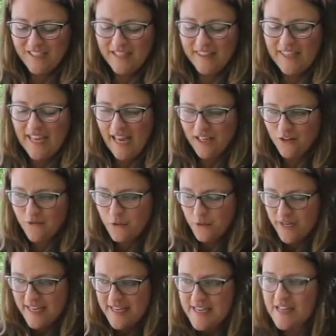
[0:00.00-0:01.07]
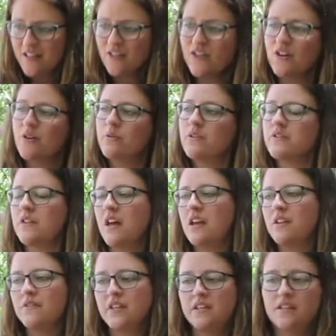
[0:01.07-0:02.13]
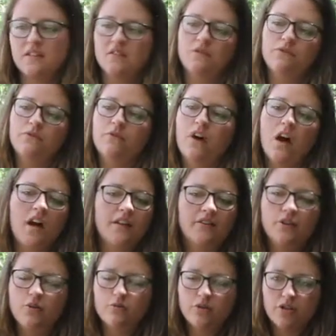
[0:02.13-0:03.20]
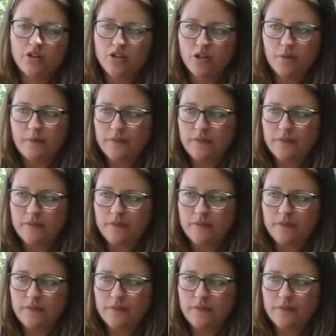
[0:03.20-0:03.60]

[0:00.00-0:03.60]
At the end of the week, there was kind of like this final worship